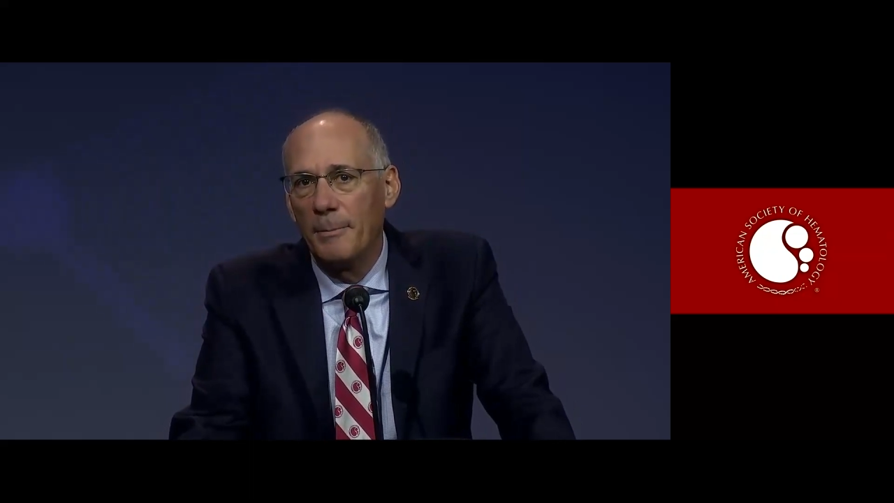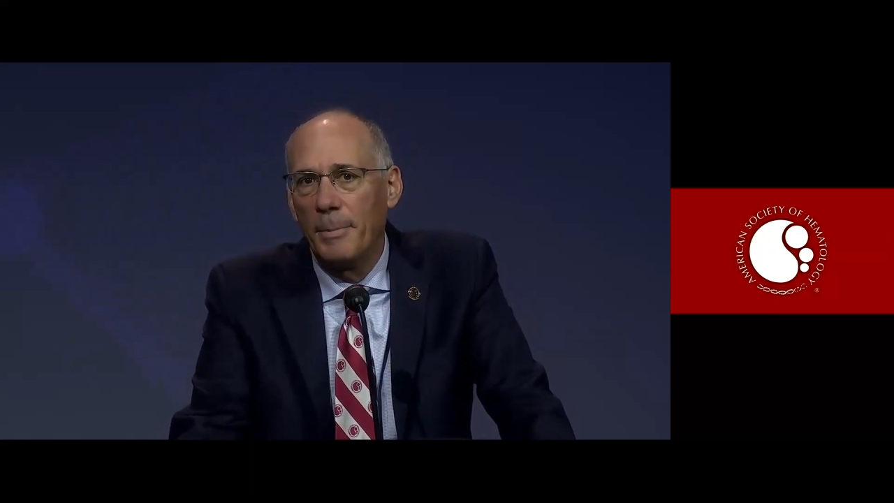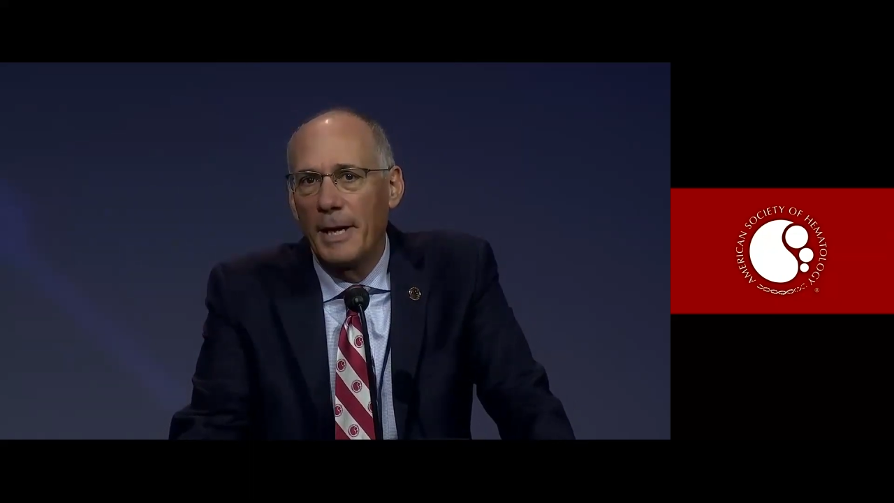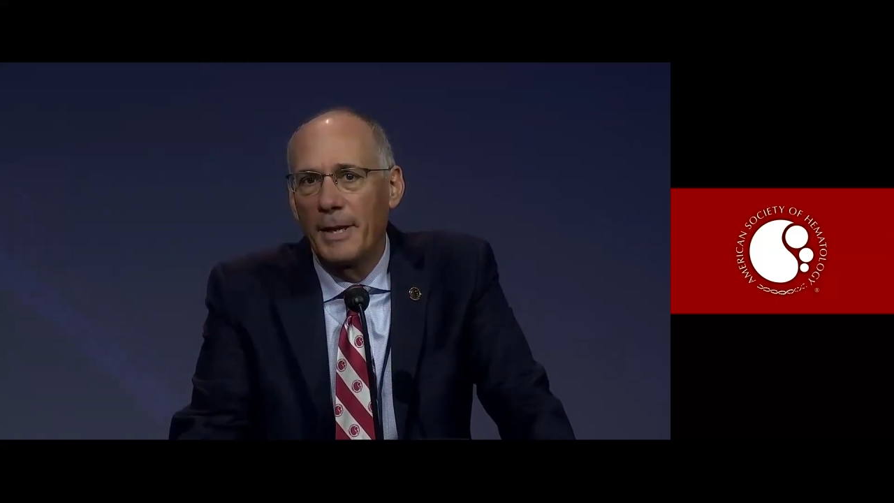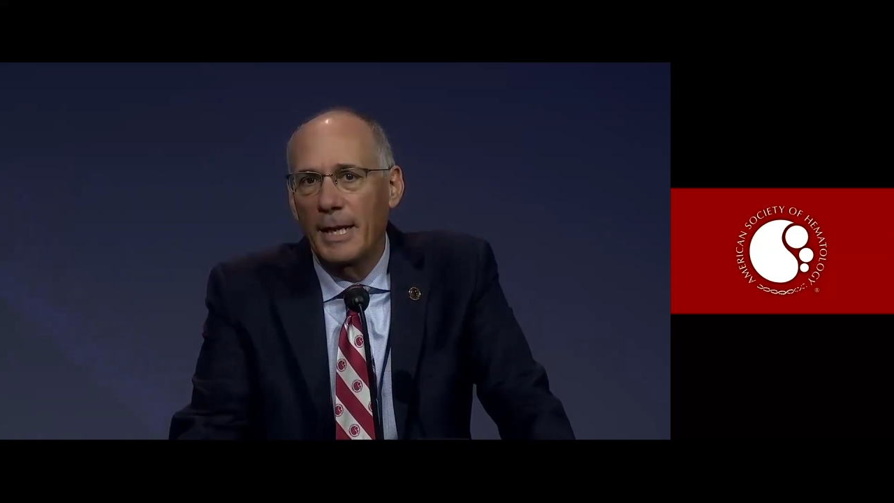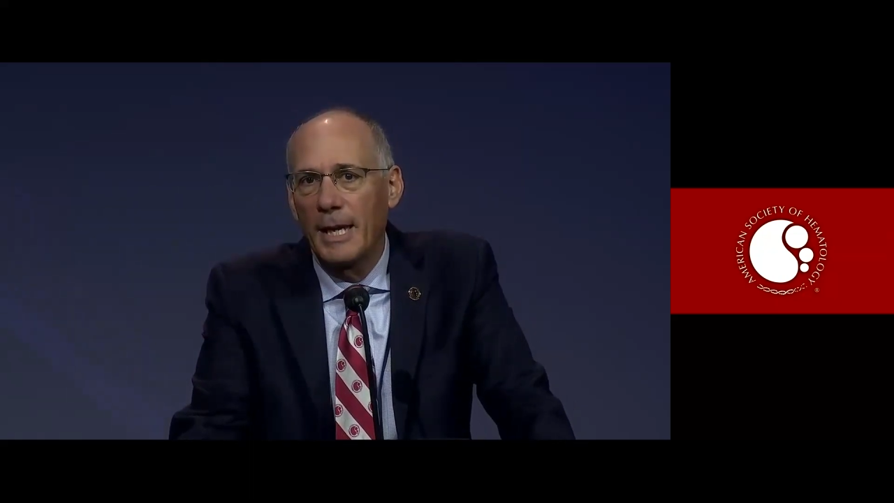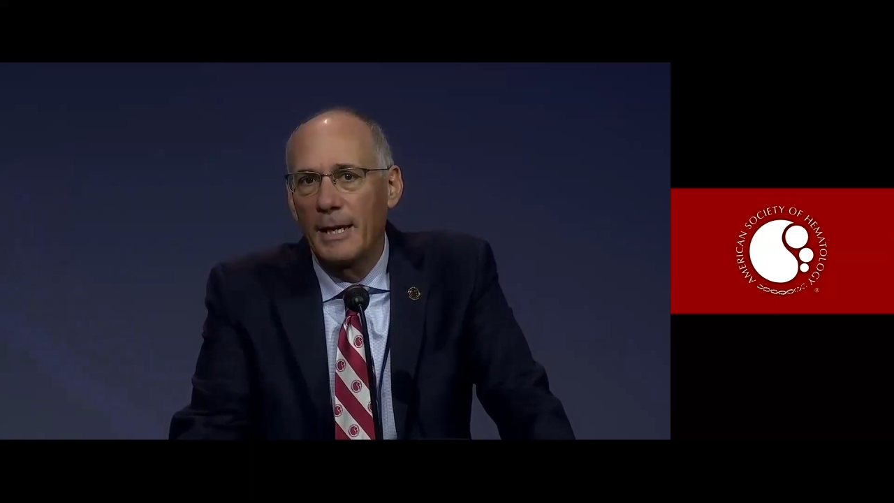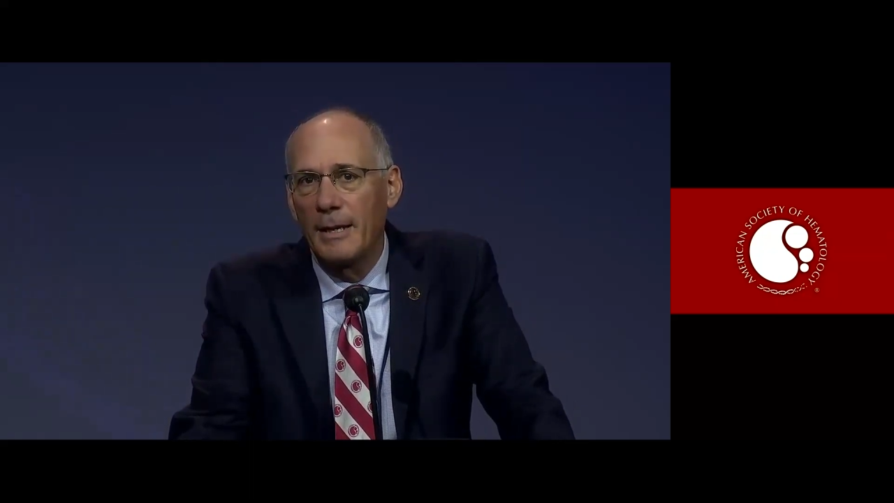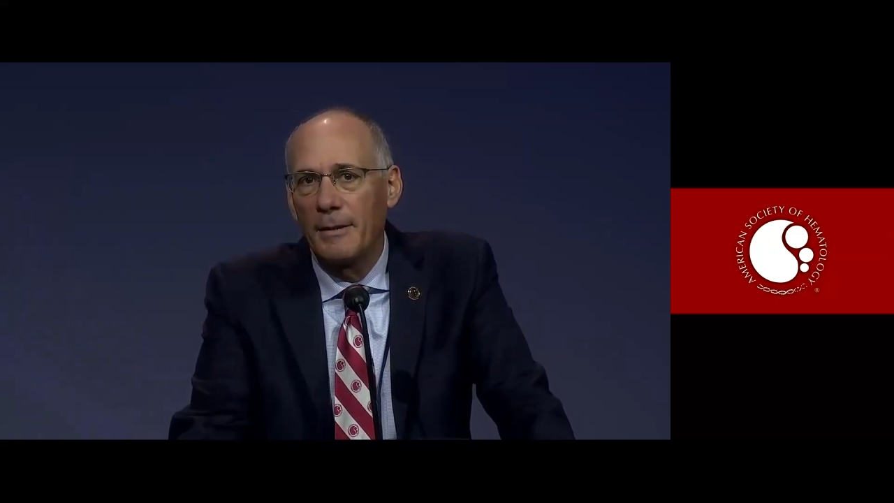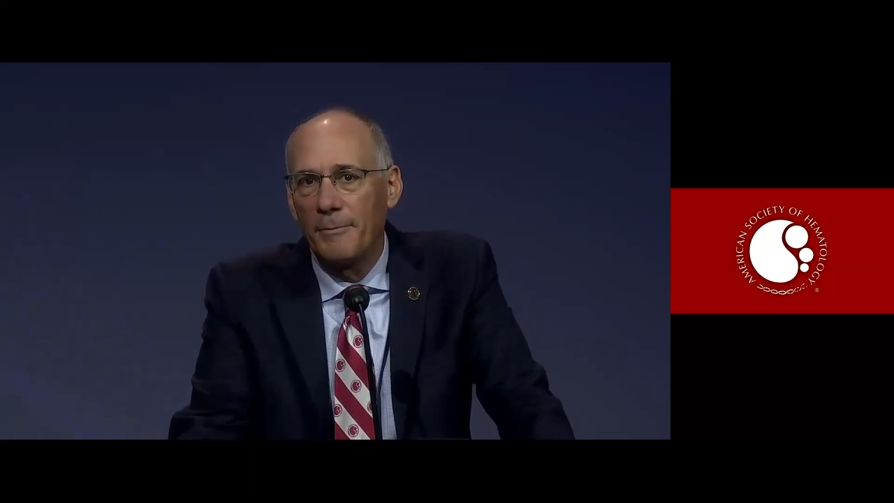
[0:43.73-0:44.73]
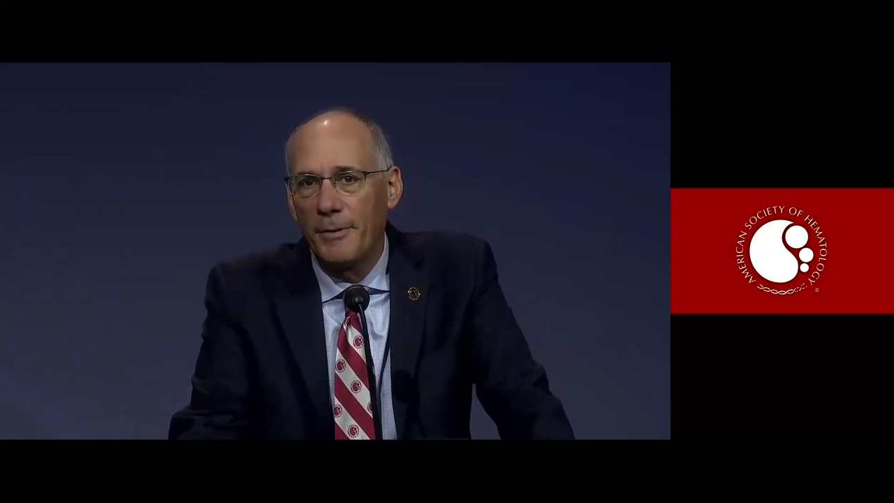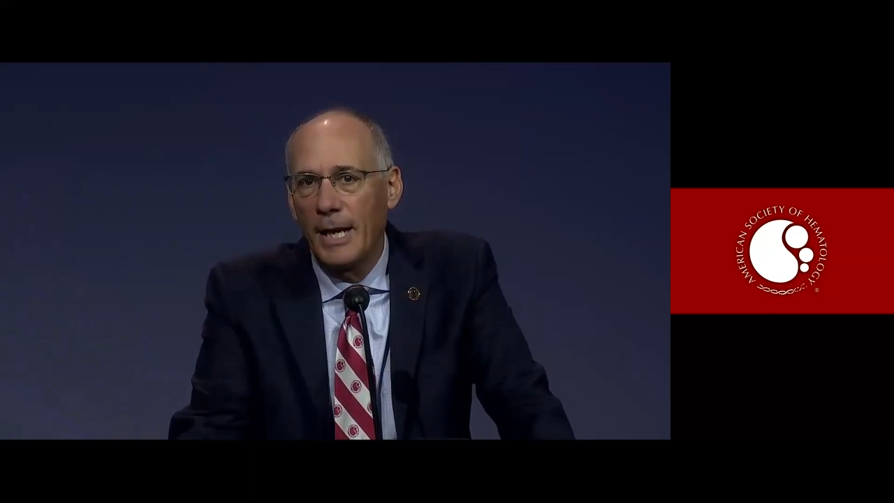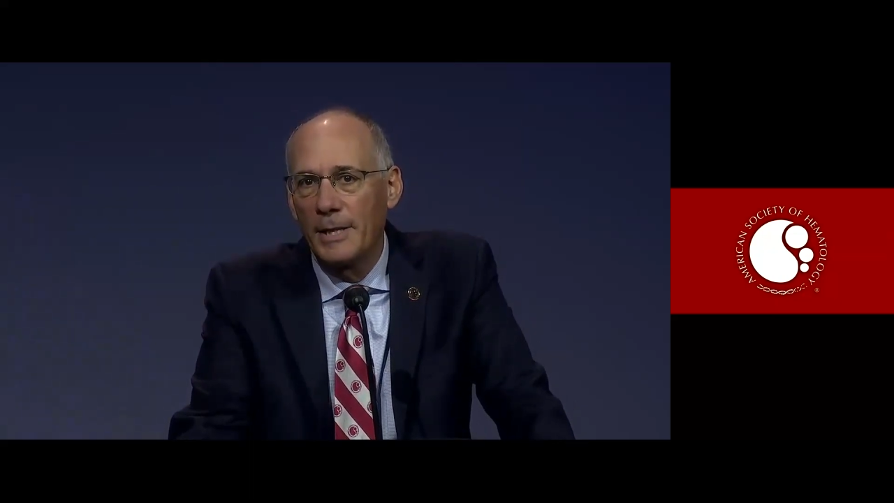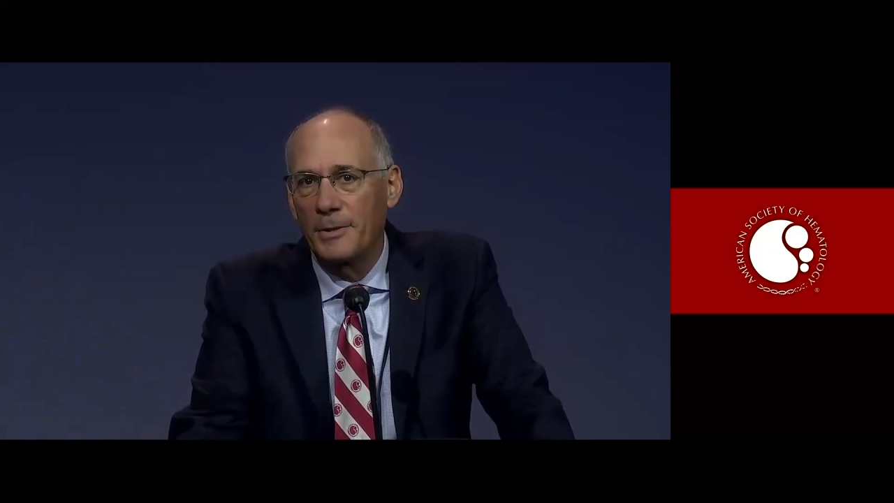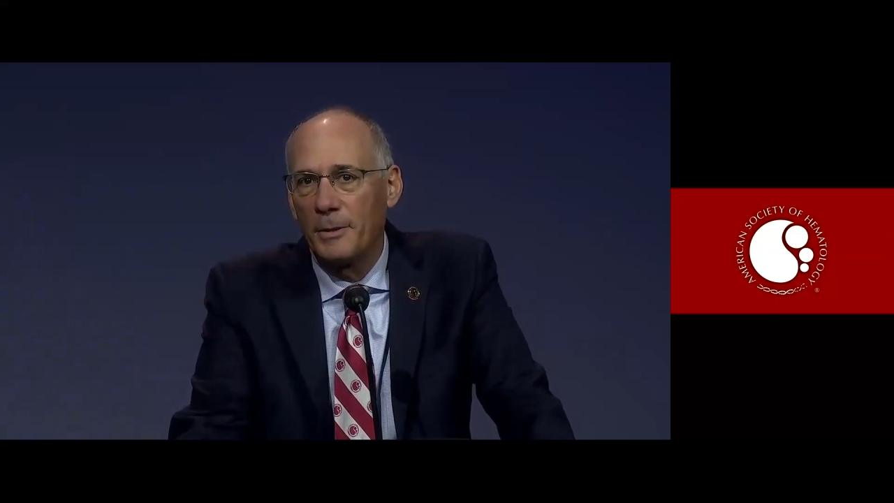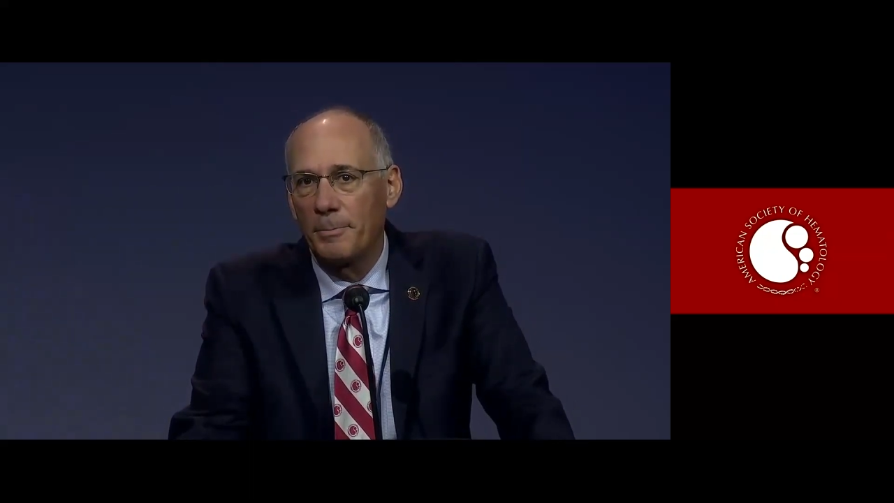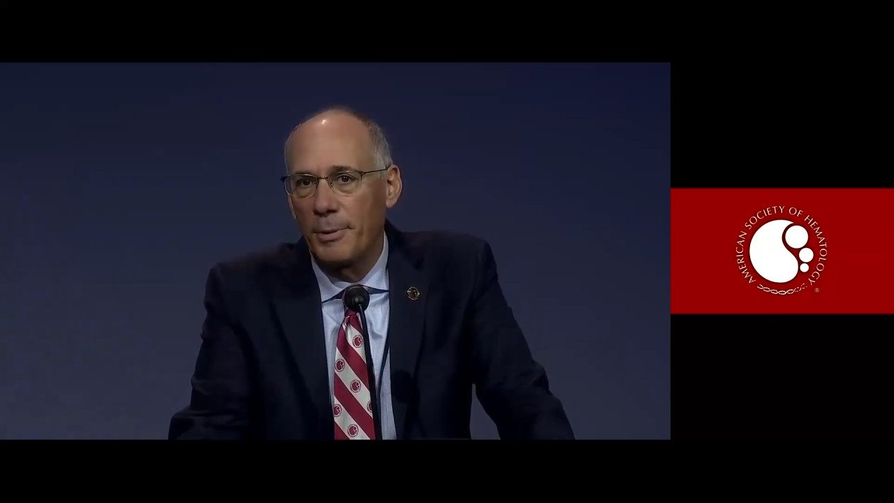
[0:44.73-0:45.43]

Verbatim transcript: by the King Faisal